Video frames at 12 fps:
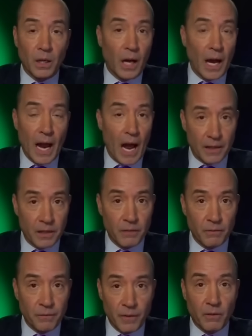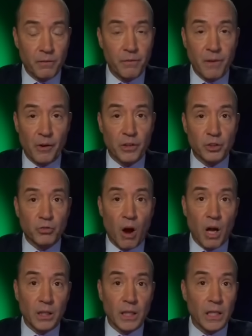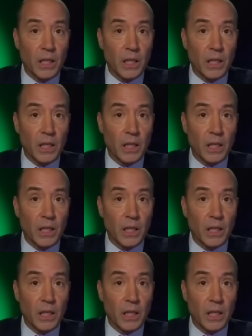I, I feel very strongly,